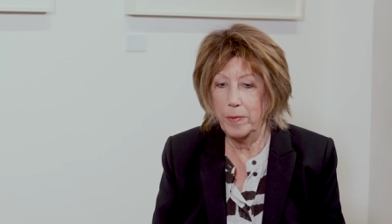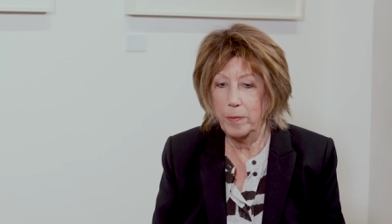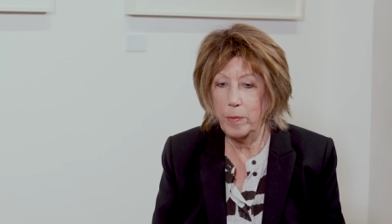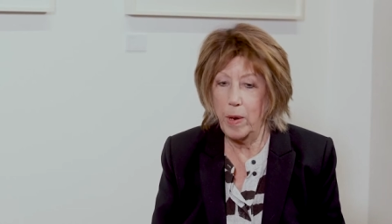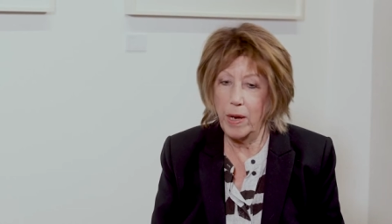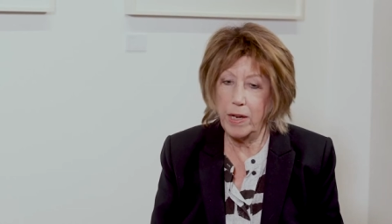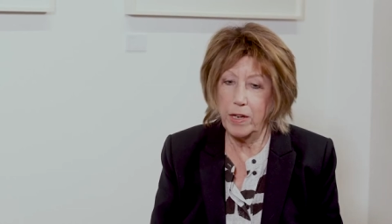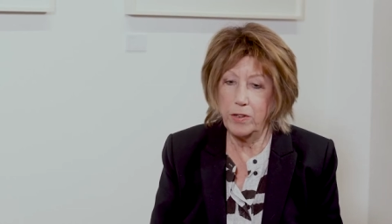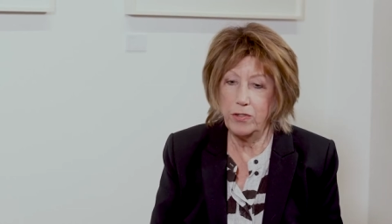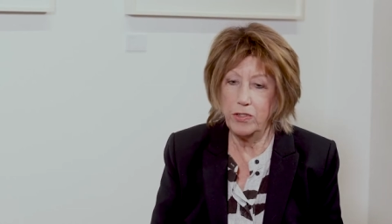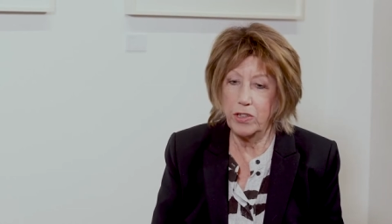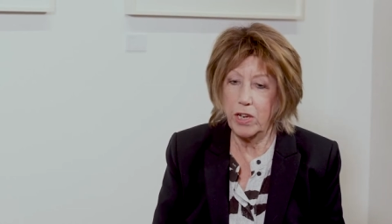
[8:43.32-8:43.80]

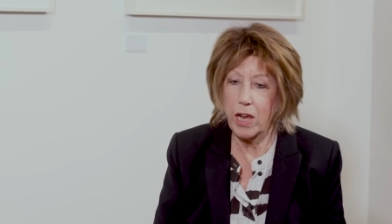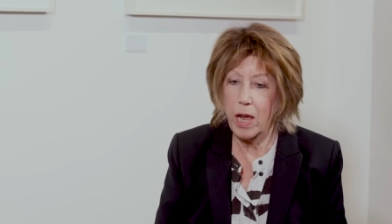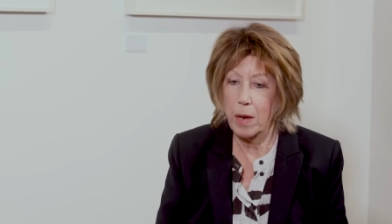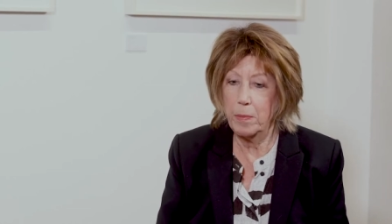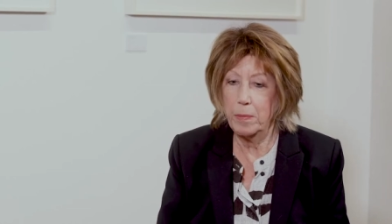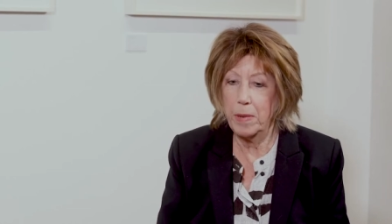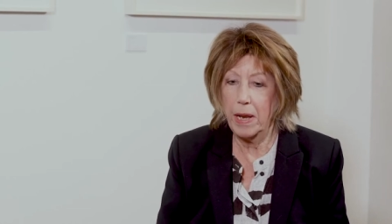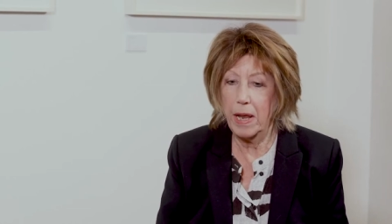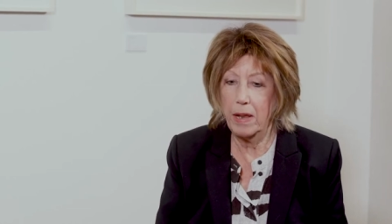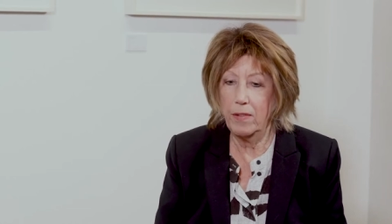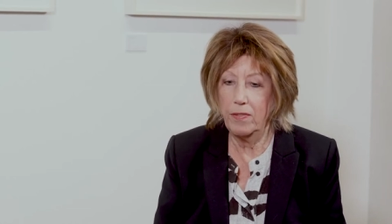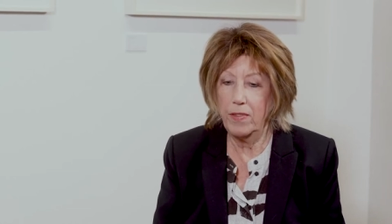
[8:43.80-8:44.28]
Why don't you
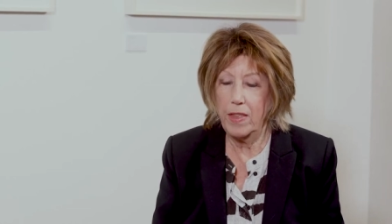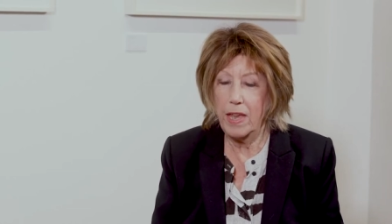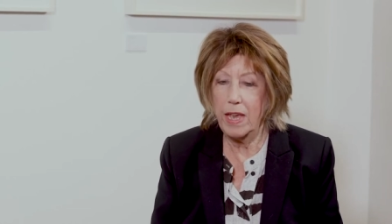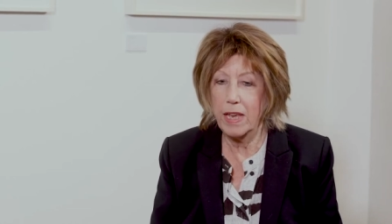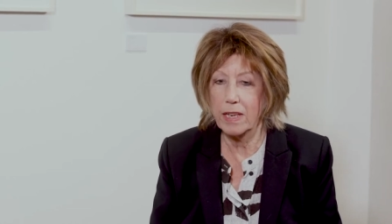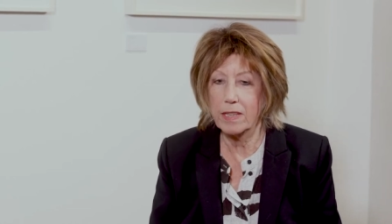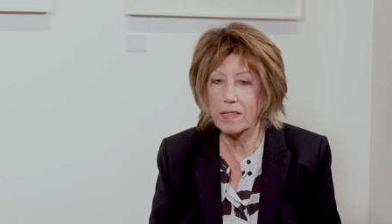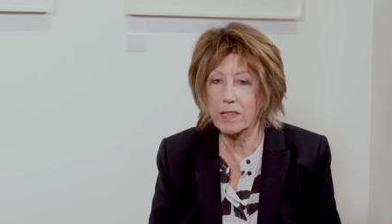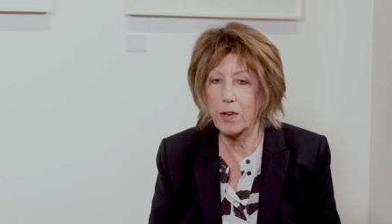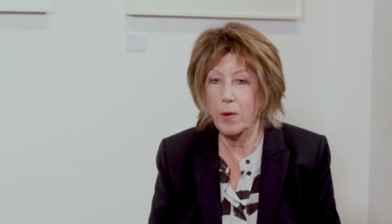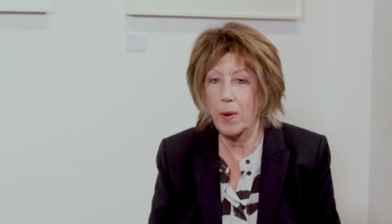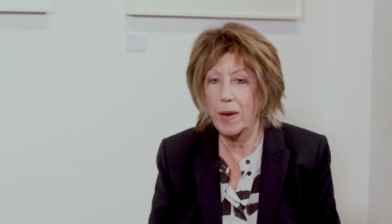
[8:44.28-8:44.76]
come down
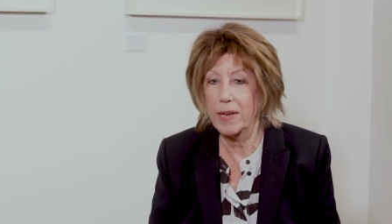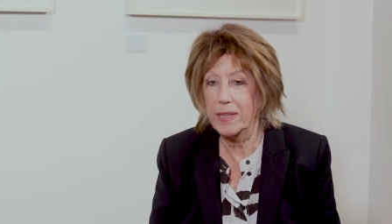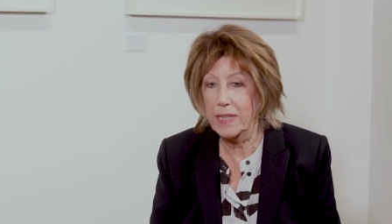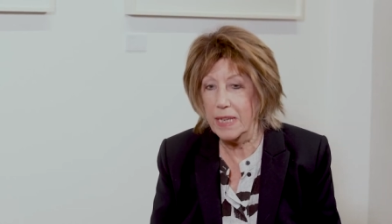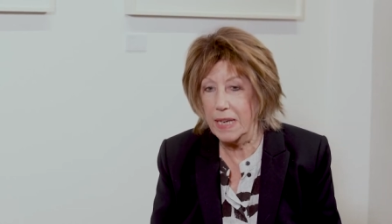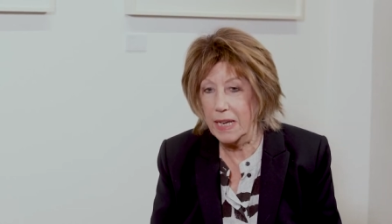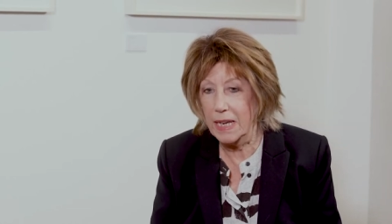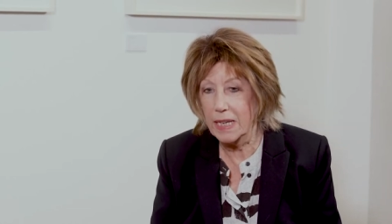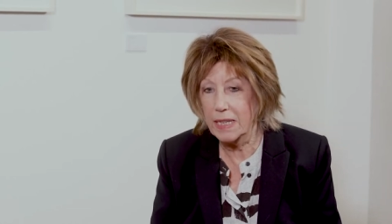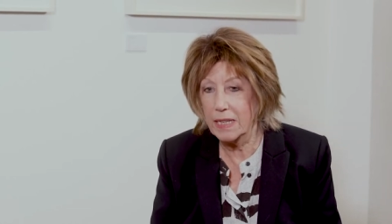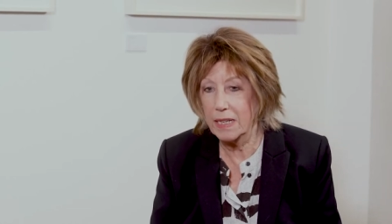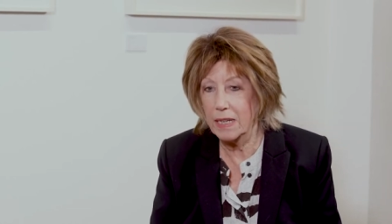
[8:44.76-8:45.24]
there? So I
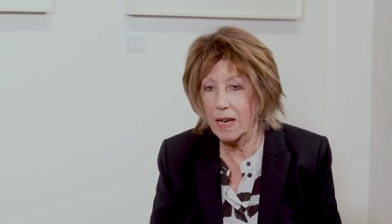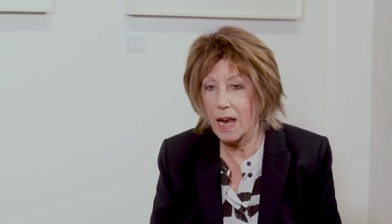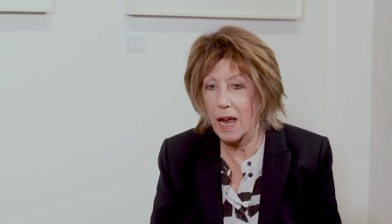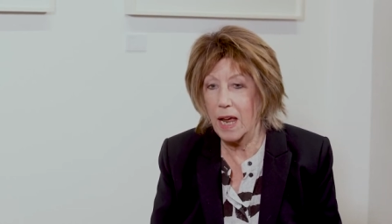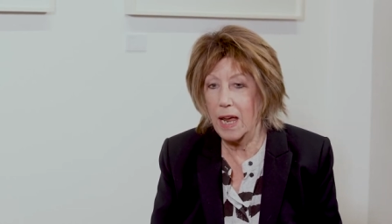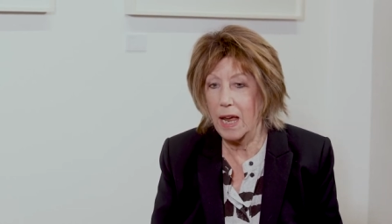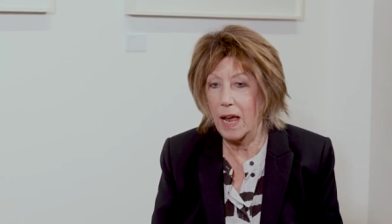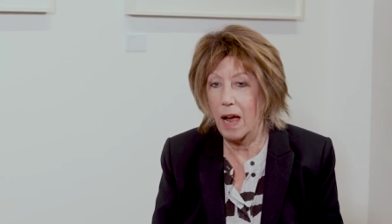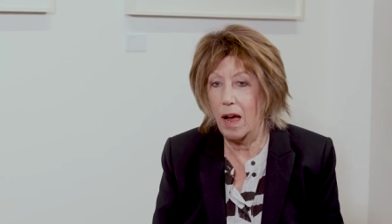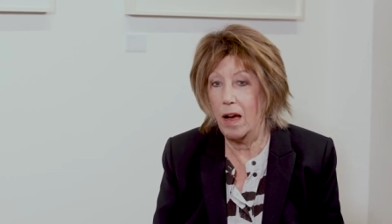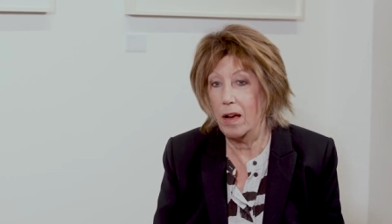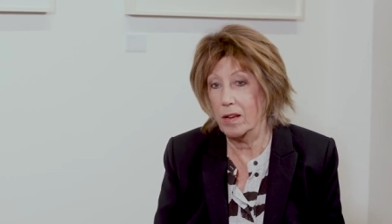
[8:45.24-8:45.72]
did, and
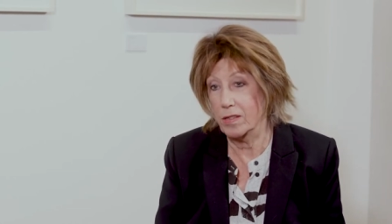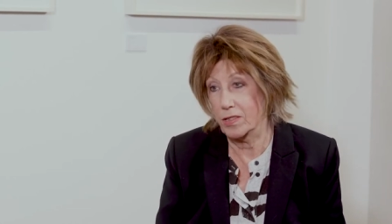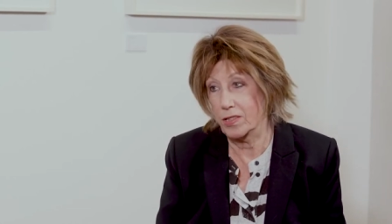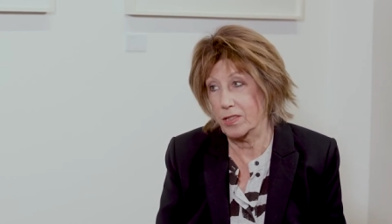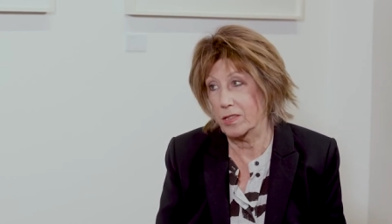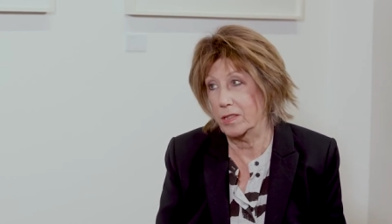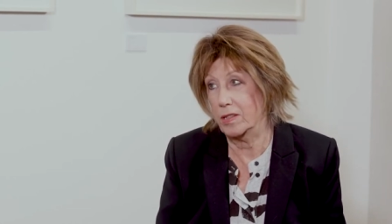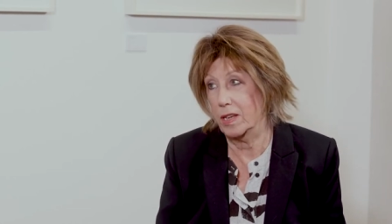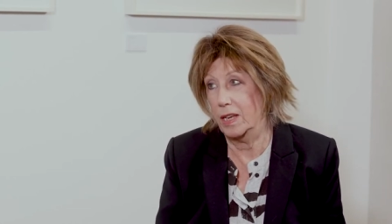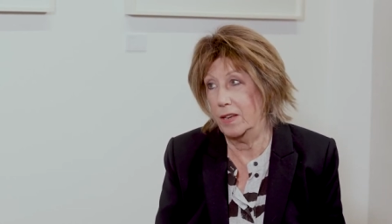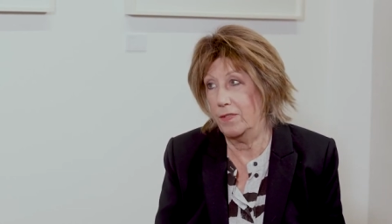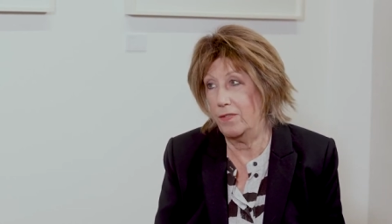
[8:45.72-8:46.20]
I
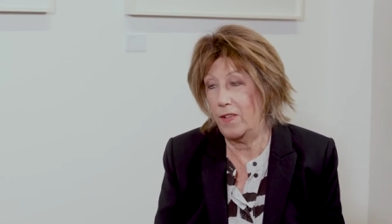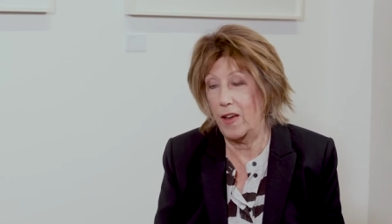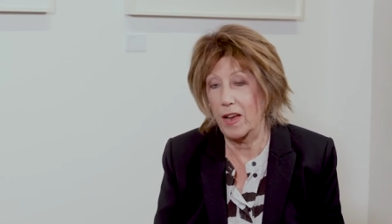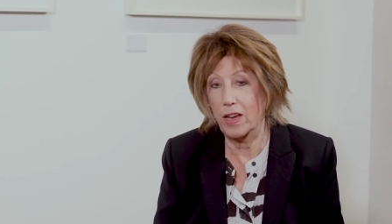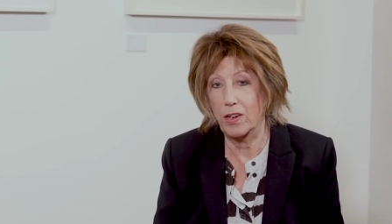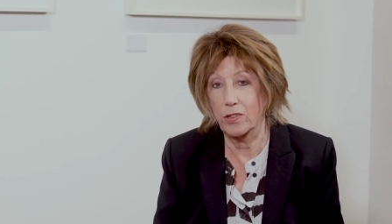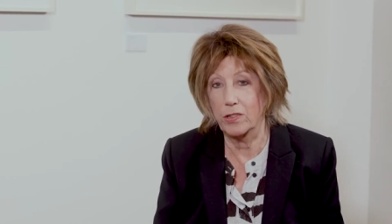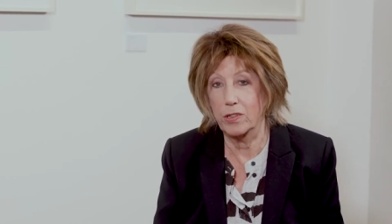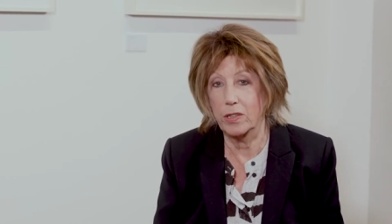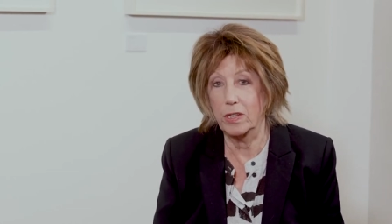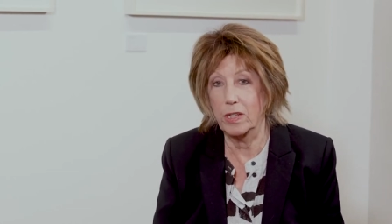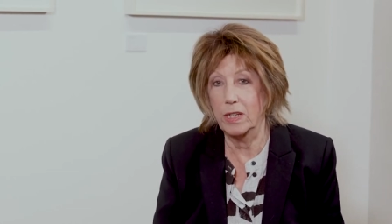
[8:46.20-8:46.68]
asked if I
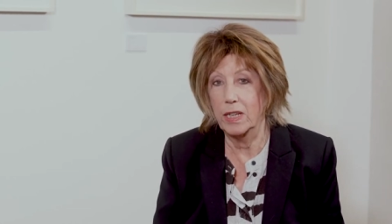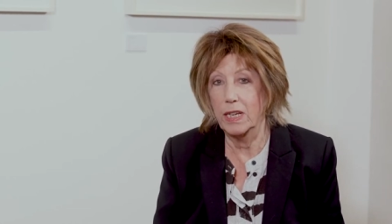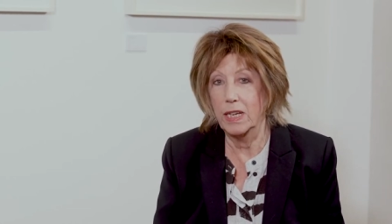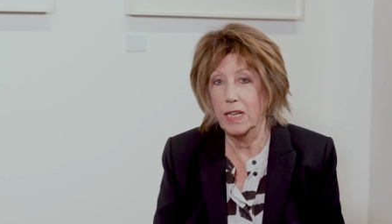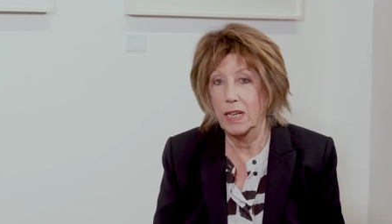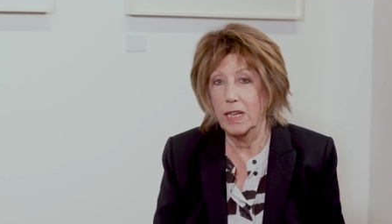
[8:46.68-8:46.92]
could